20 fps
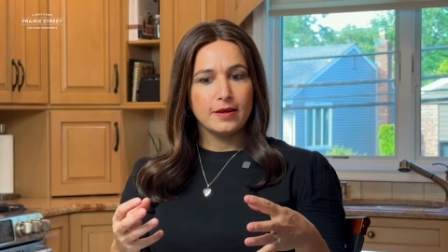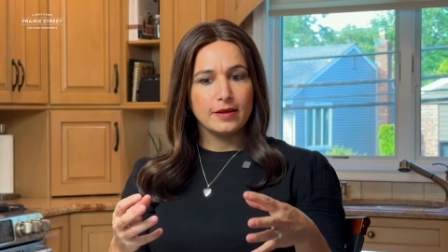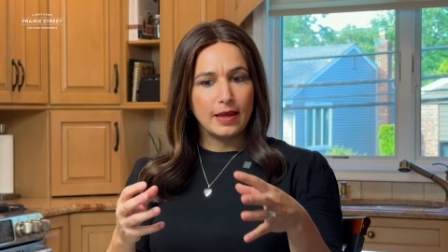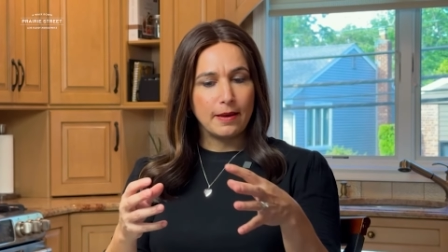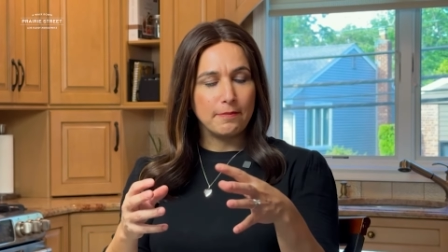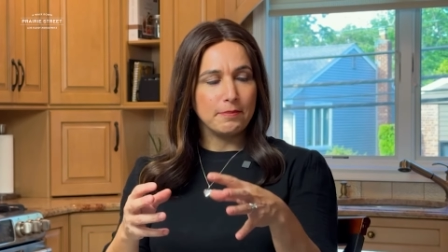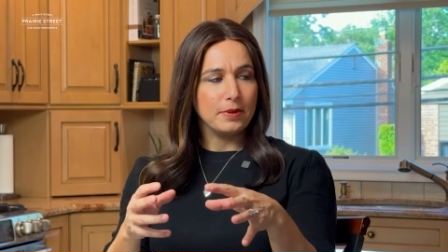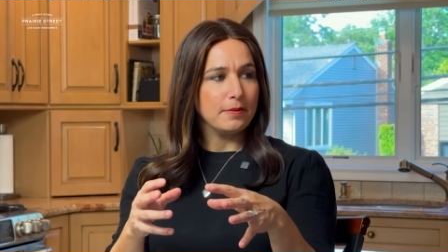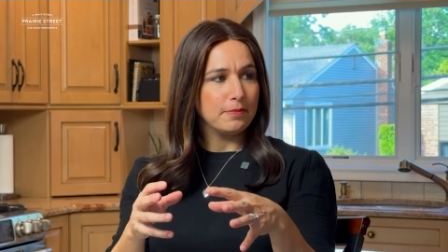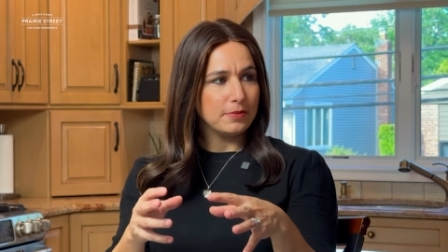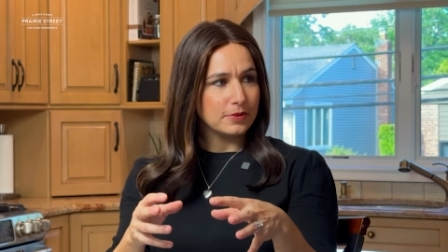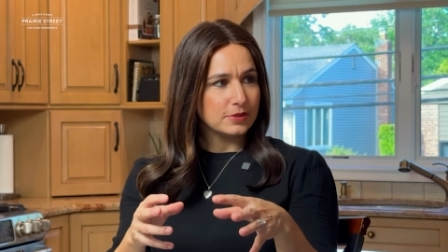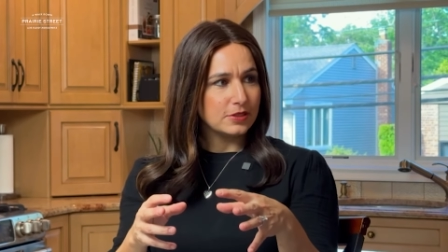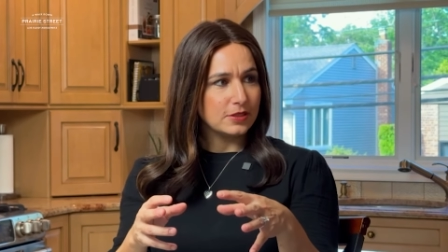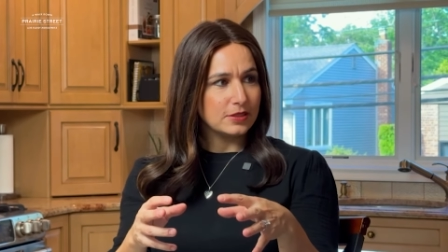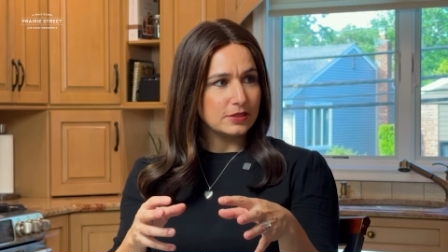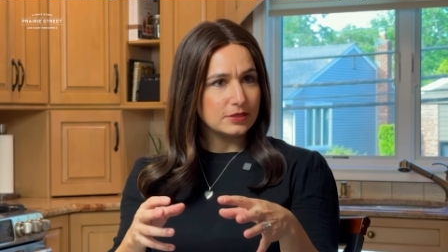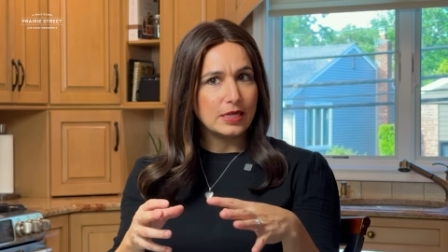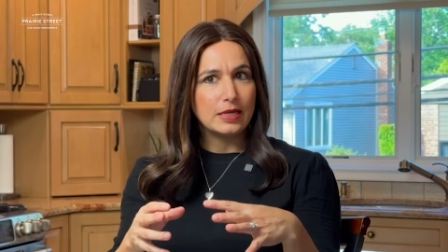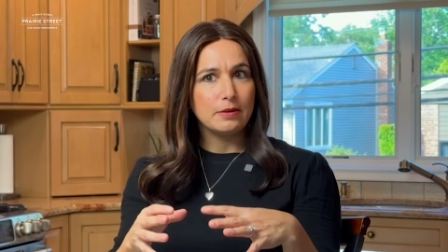get people
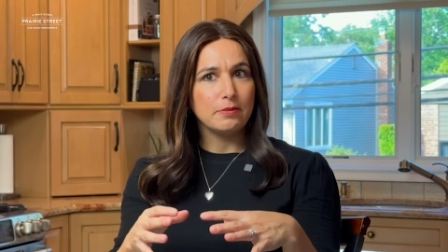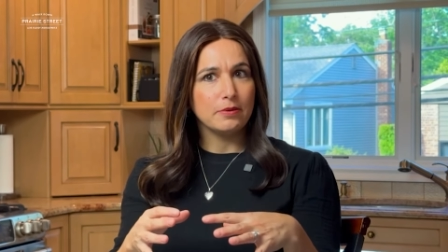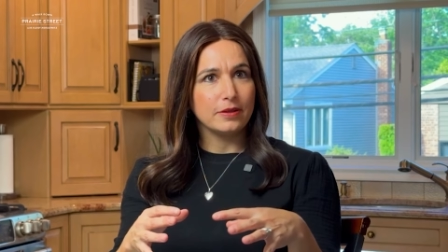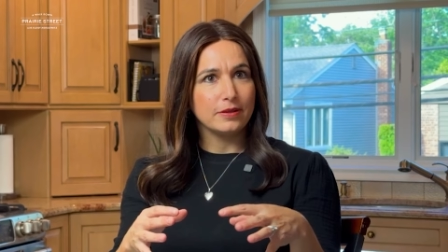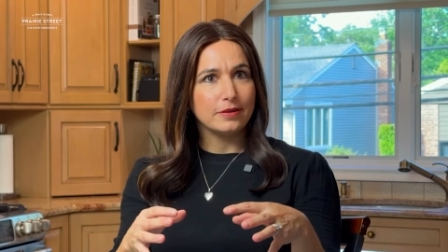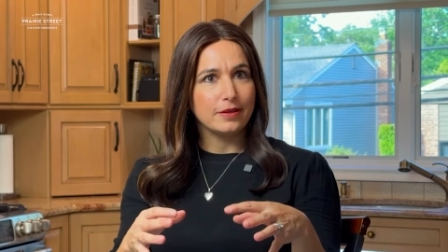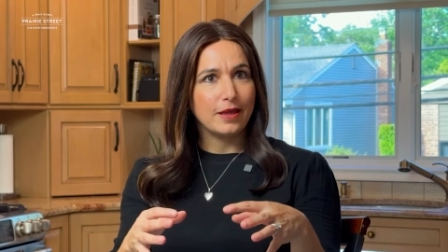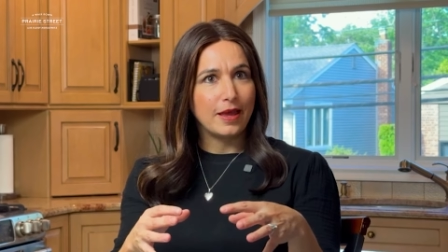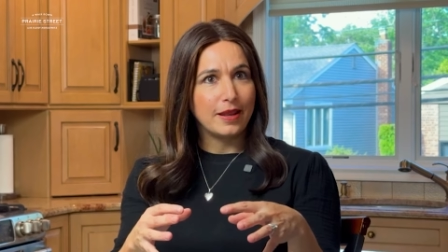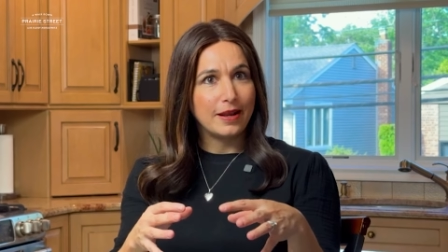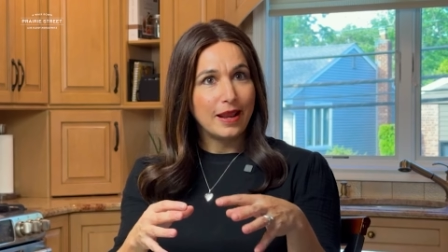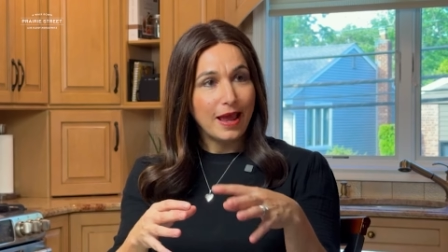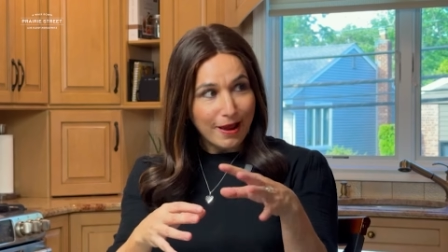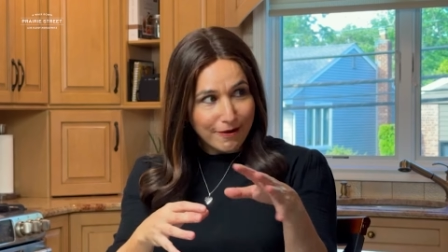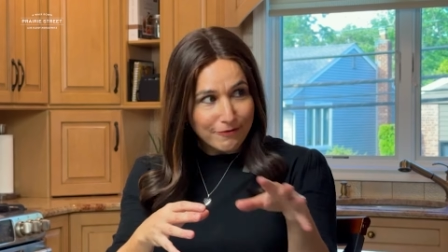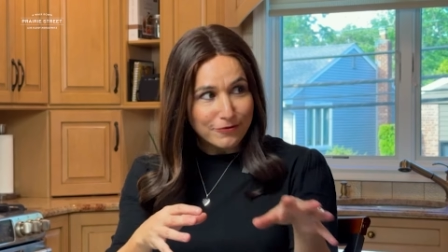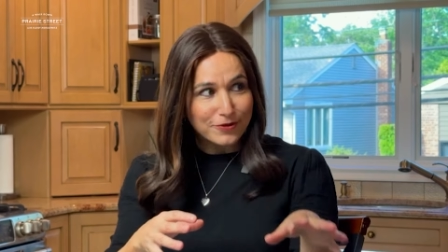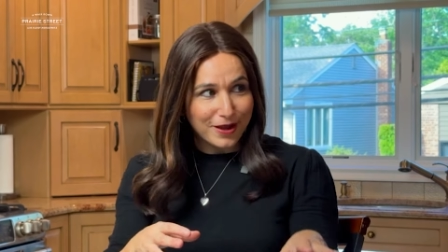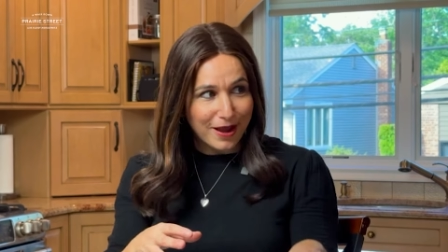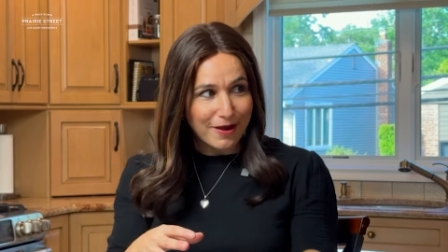to the table and
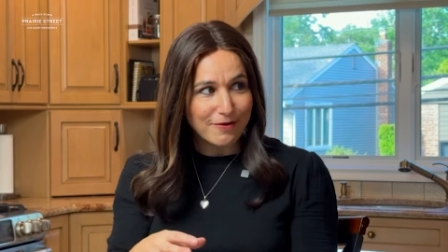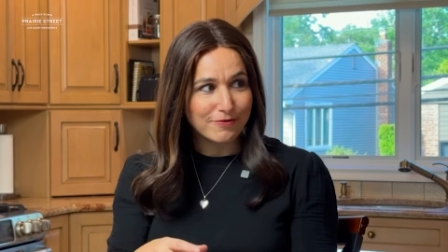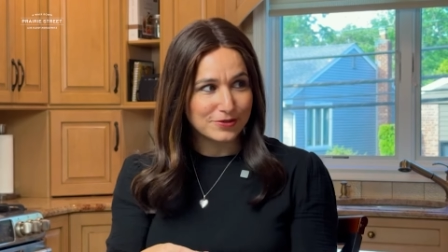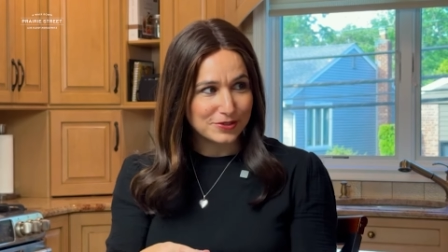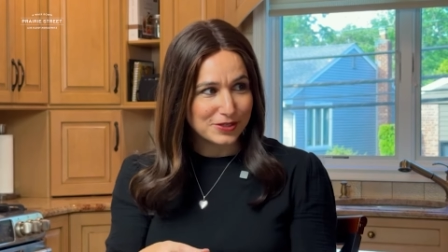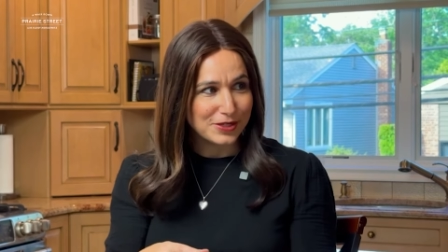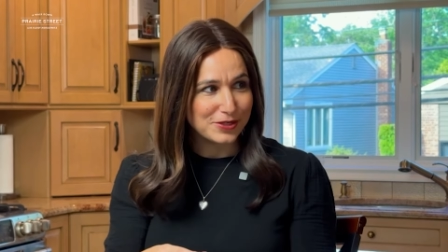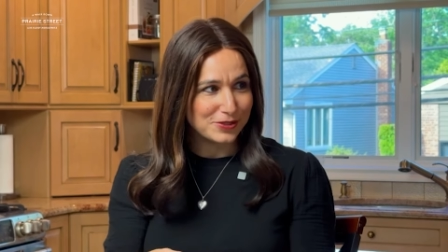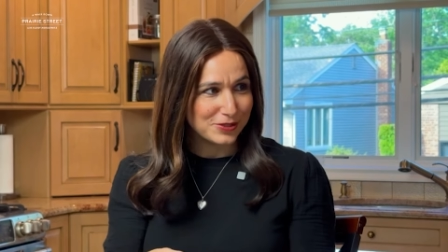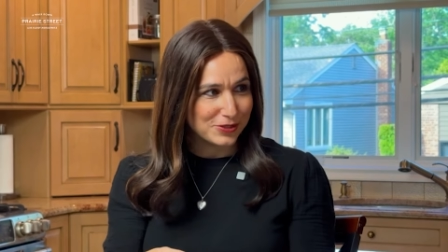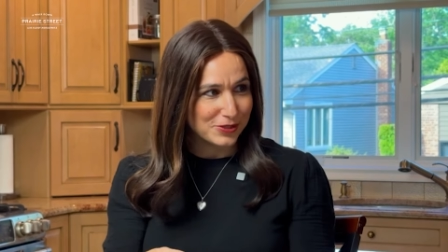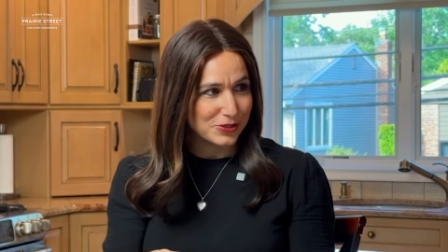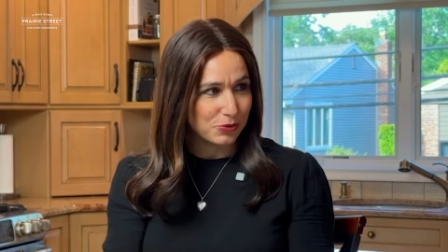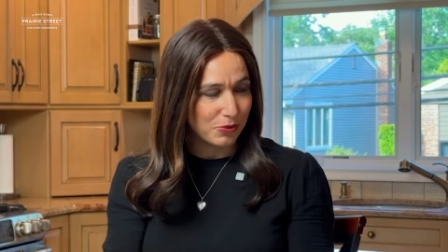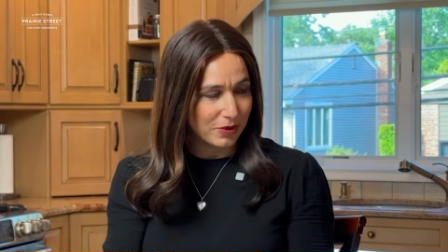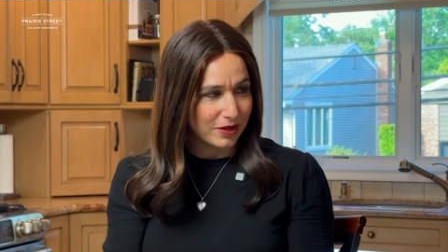have the conversations you